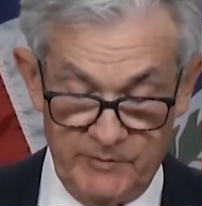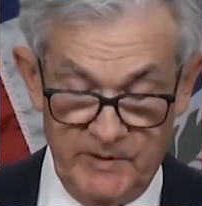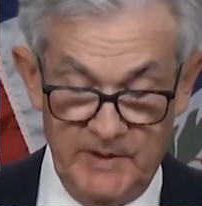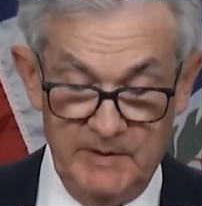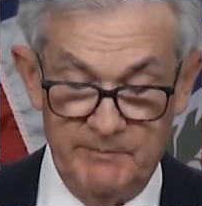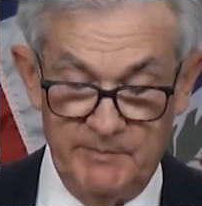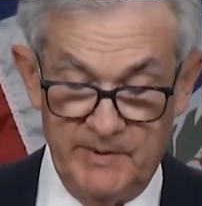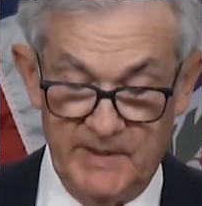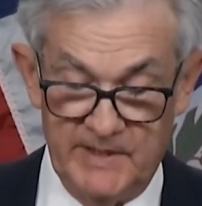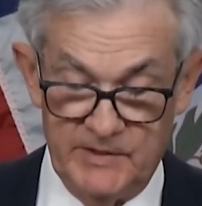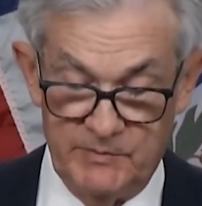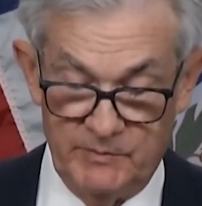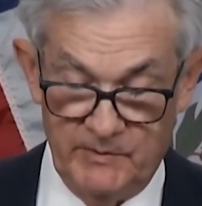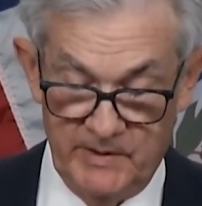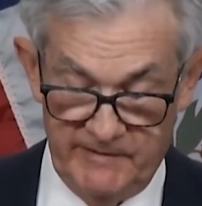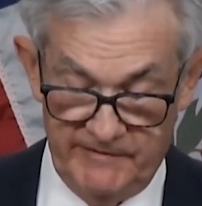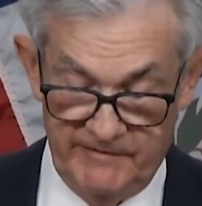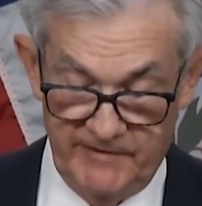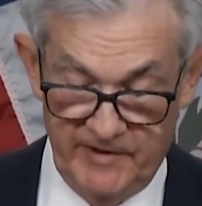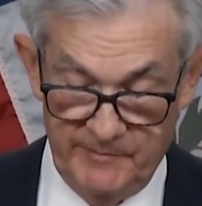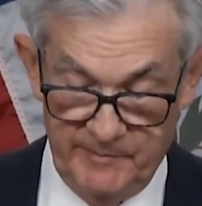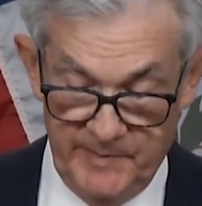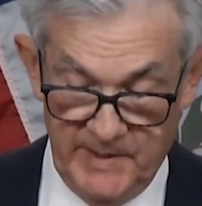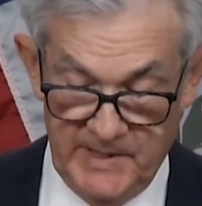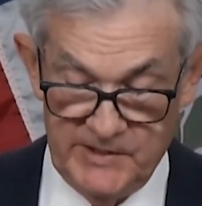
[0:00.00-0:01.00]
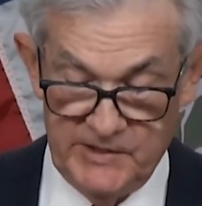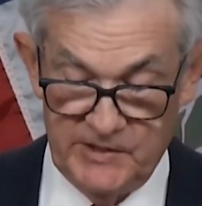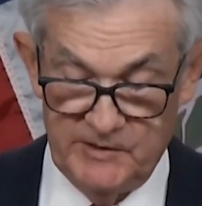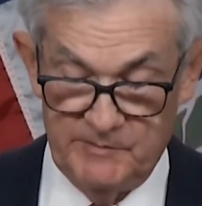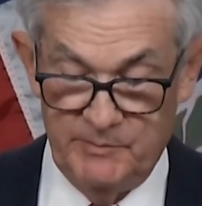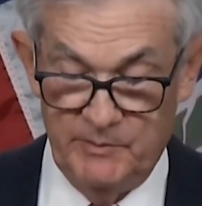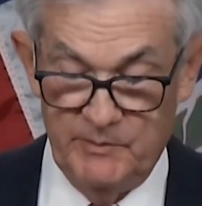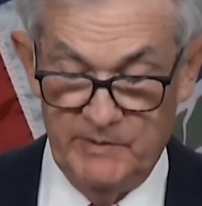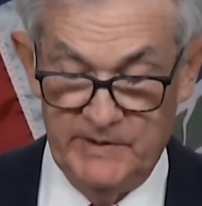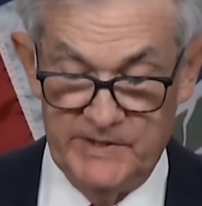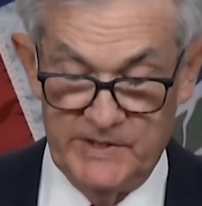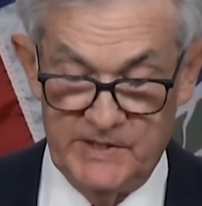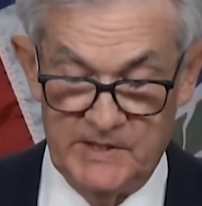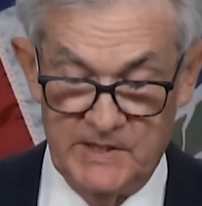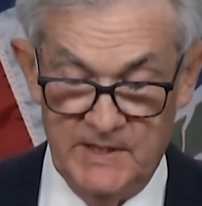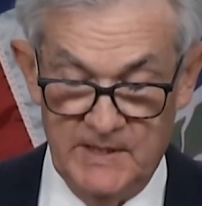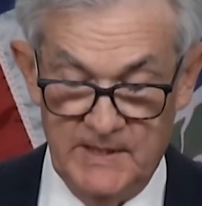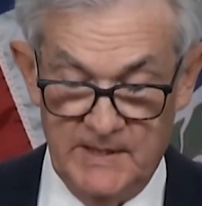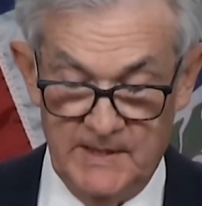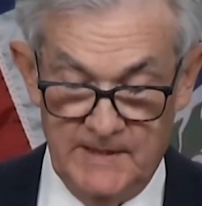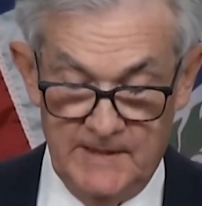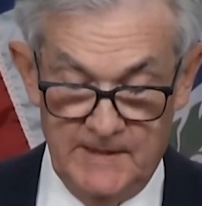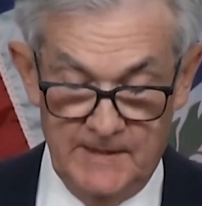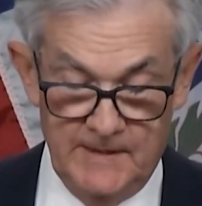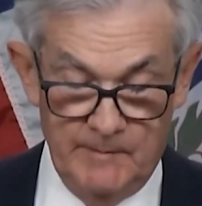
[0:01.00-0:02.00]
Reserve implemented quantitative
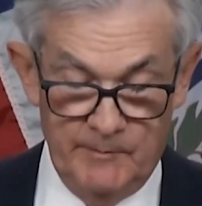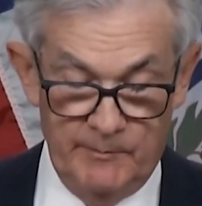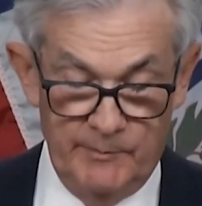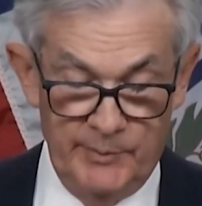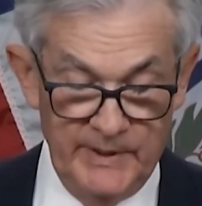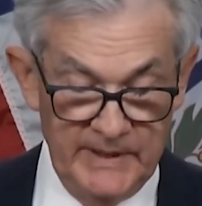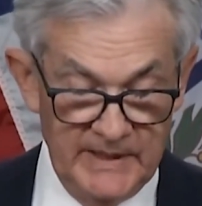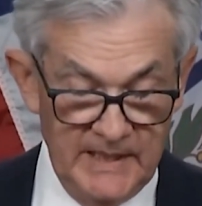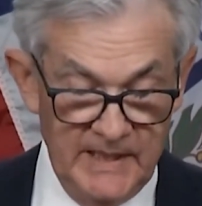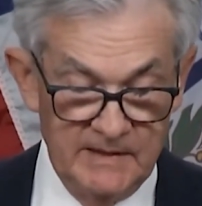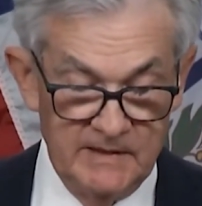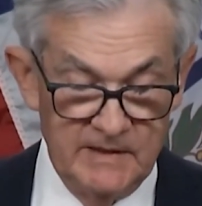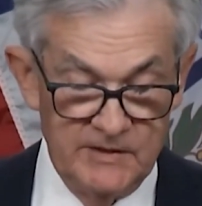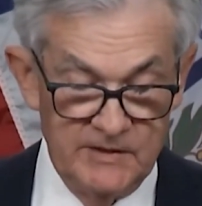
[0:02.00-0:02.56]
tightening measures,